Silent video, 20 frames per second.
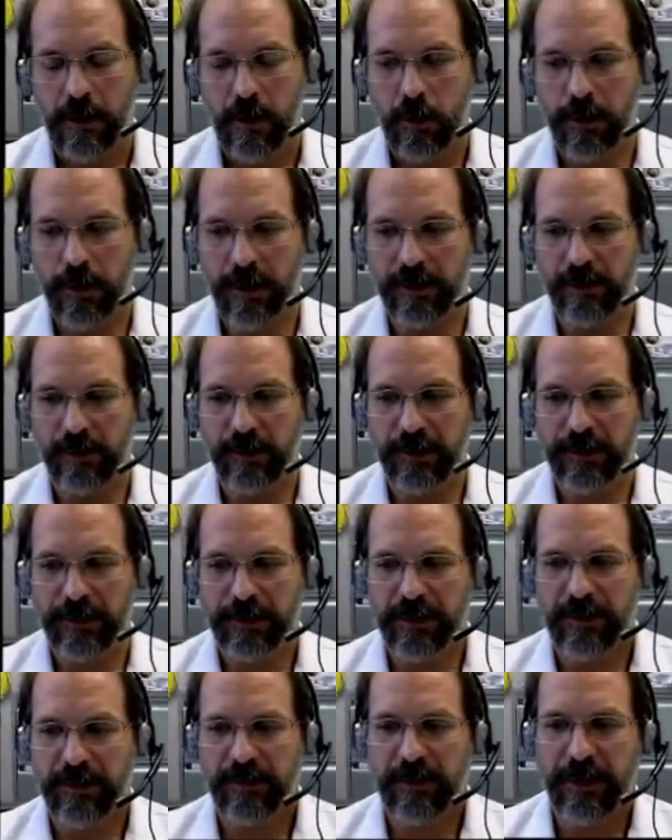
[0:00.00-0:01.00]
Okay, so we
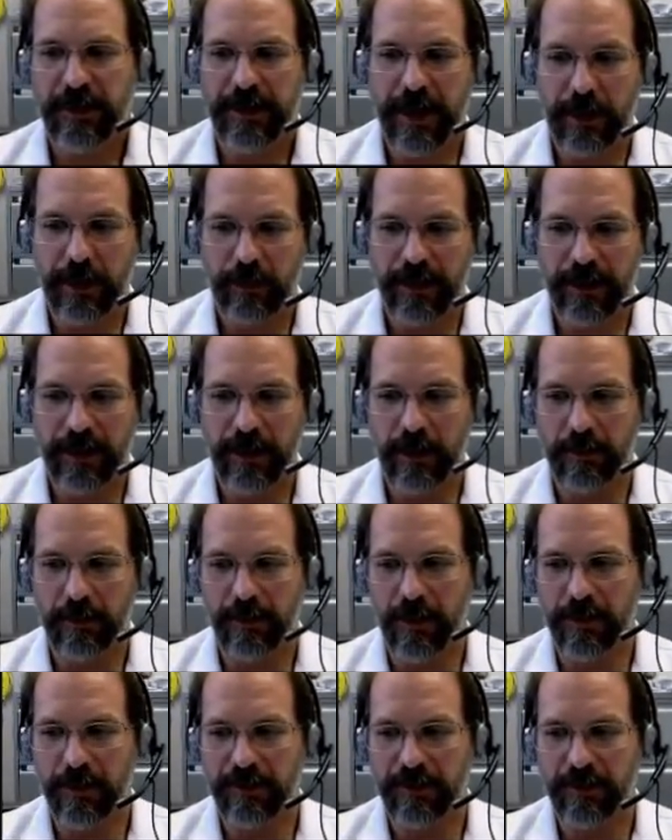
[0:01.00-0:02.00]
just explained how we get our
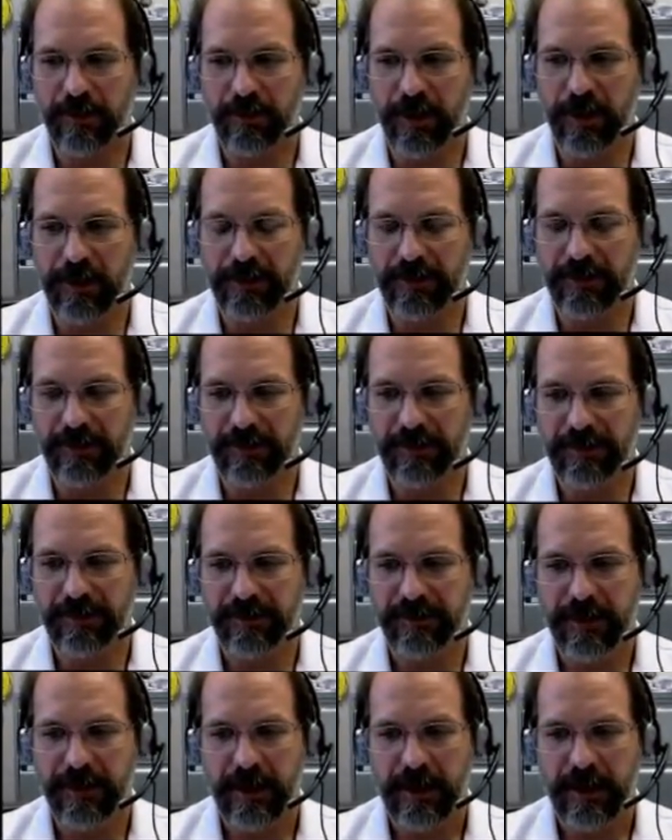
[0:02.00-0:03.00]
partial pressures.
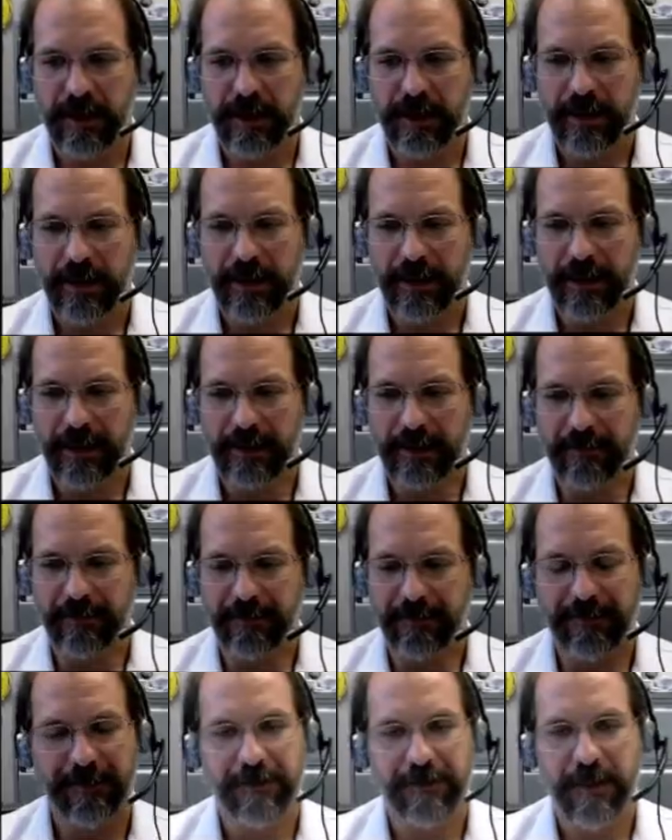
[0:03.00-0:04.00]

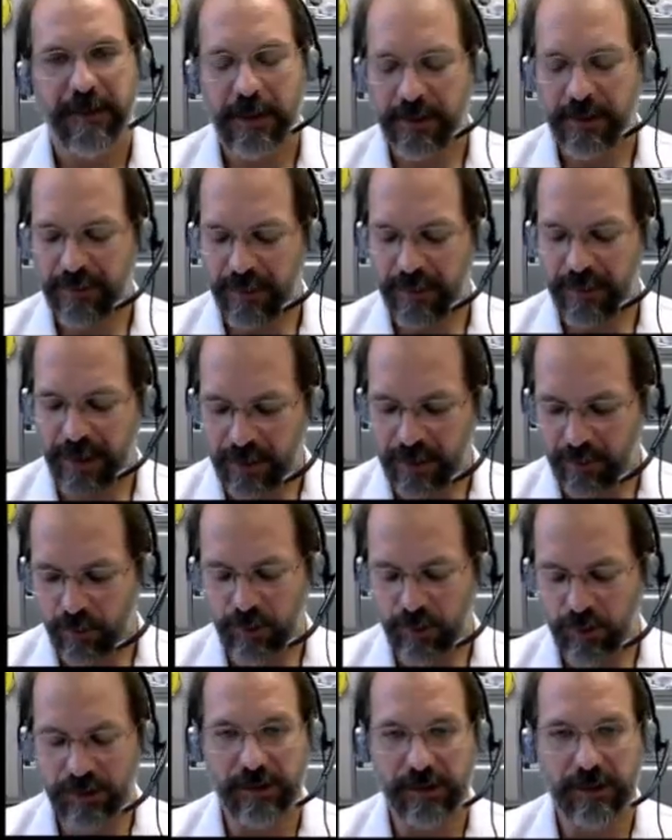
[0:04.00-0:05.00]
Let me back up
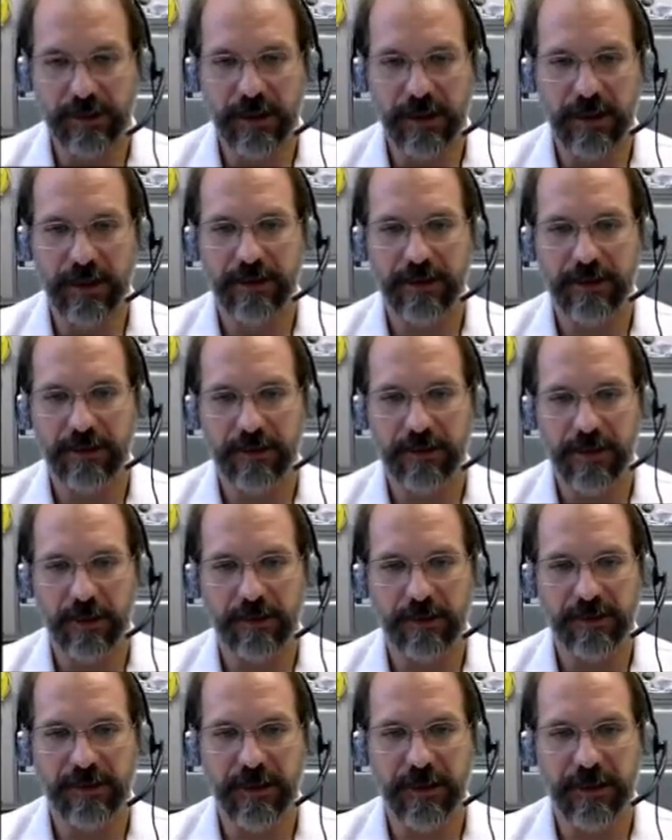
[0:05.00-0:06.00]
one slide, or a couple
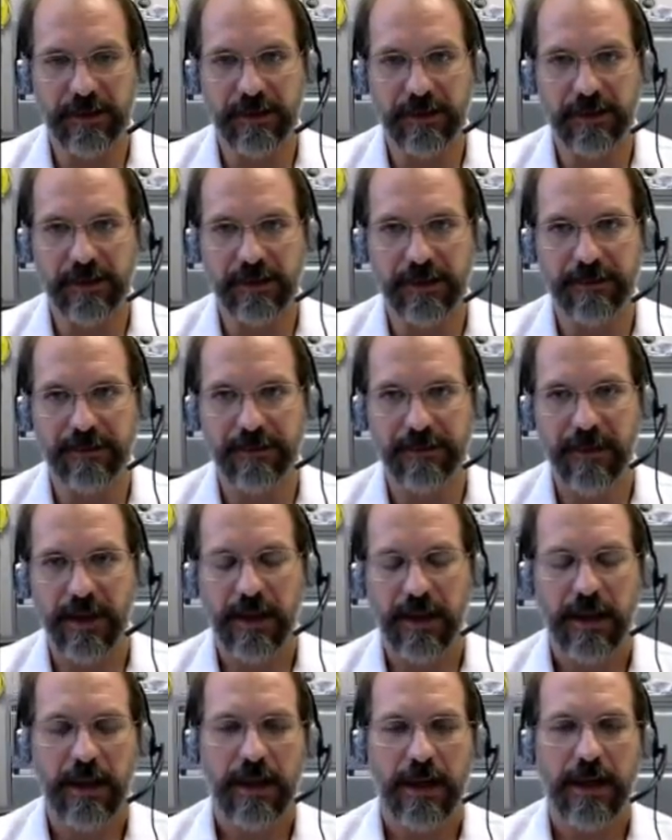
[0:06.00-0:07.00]
slides here,
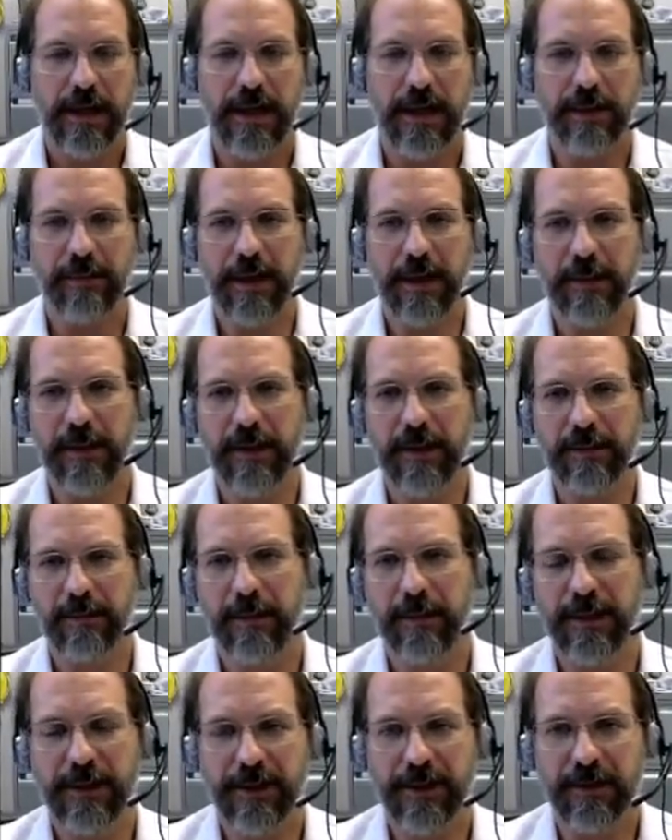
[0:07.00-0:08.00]
and make
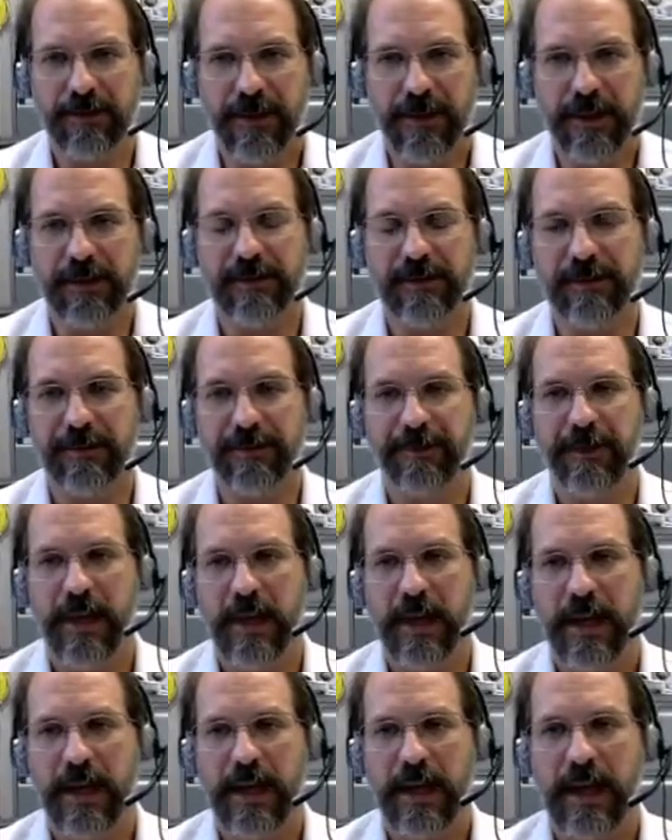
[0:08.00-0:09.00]
mention of this.
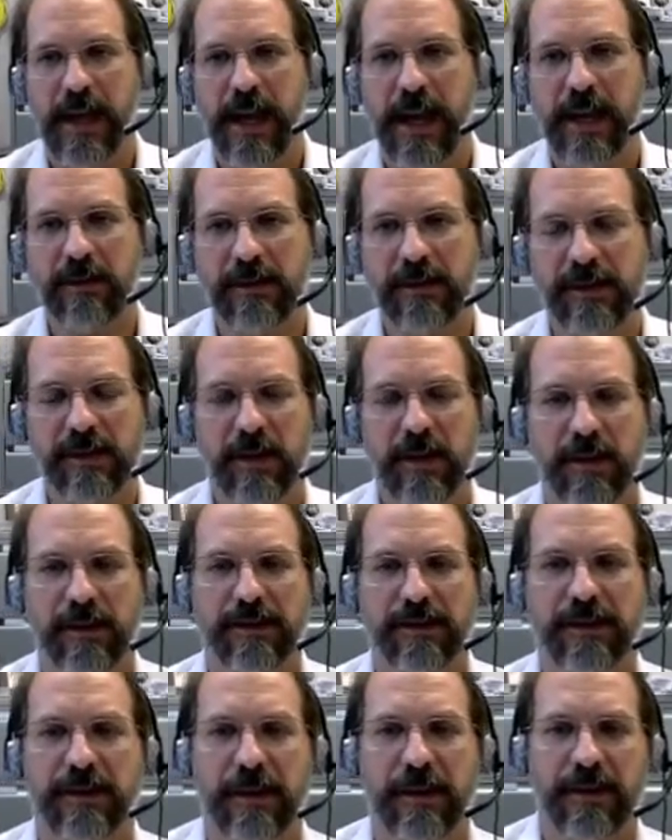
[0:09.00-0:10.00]
Henry's law
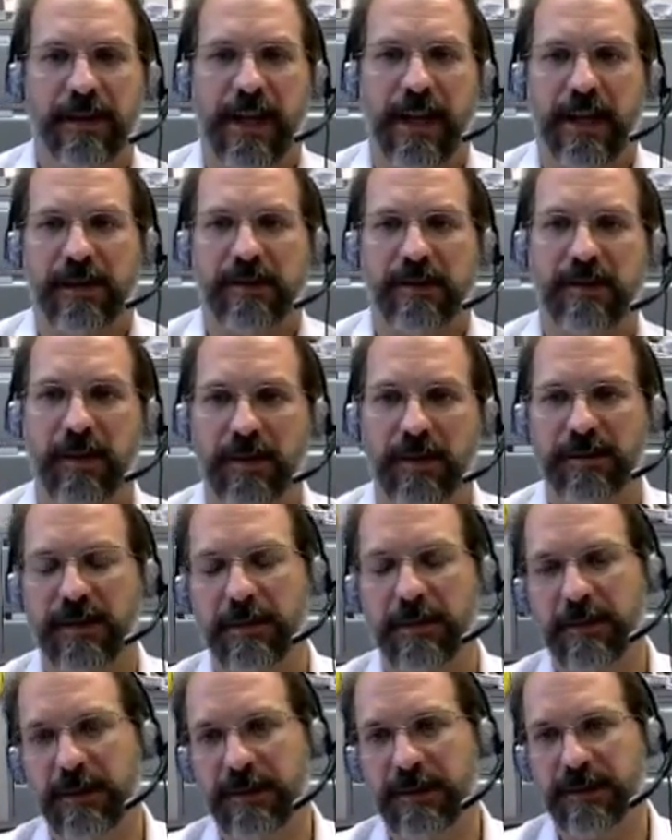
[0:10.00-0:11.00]
is another gas law
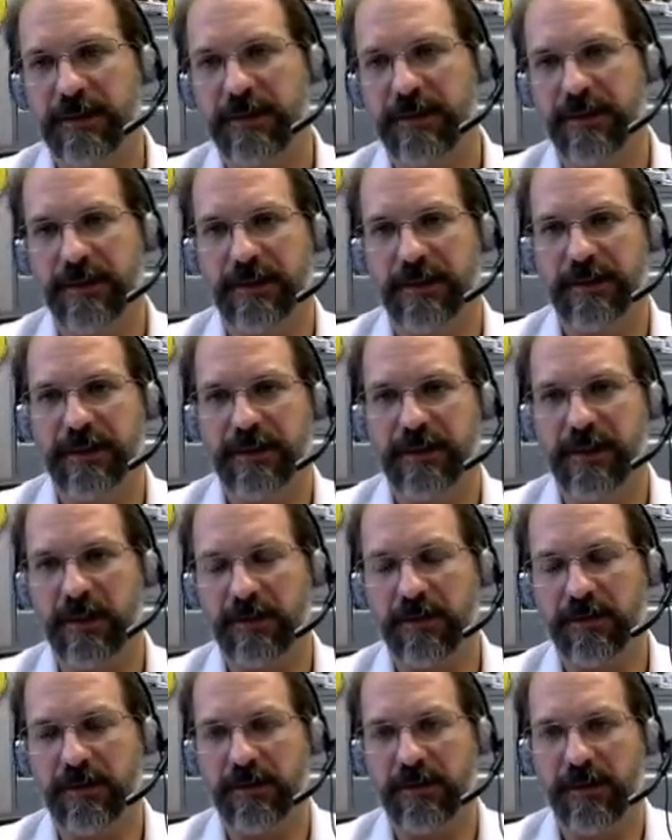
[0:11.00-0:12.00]
similar to
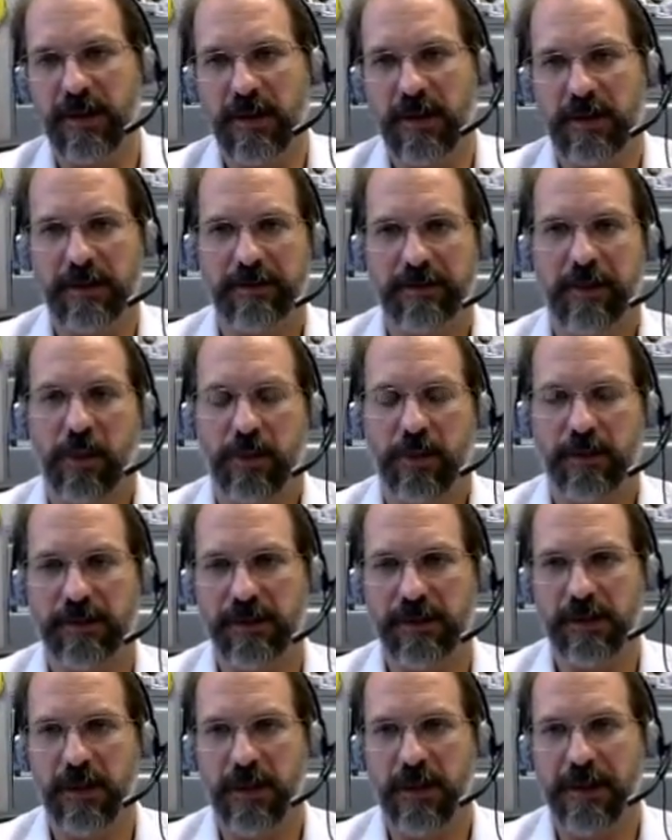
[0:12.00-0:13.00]
Dalton's law and
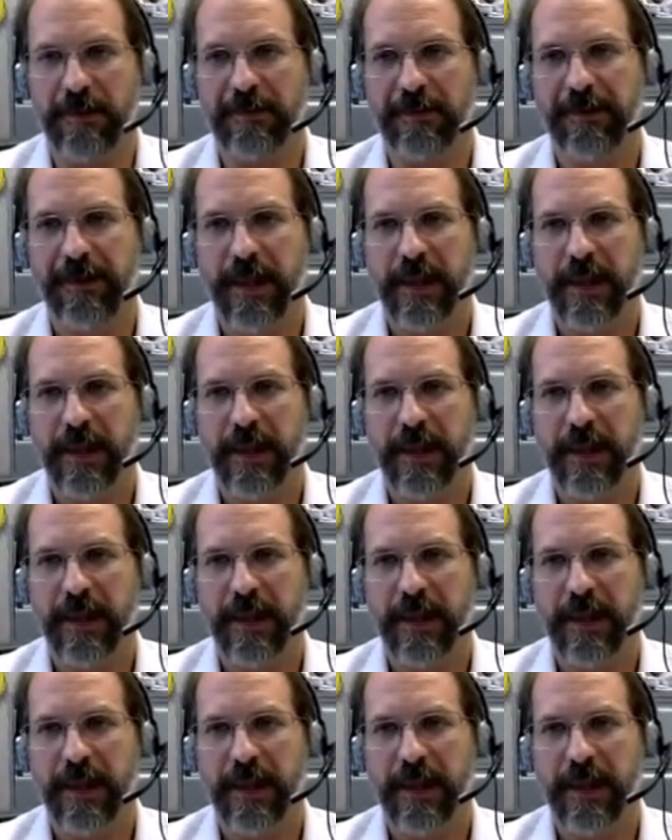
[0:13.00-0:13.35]
Boyle's law.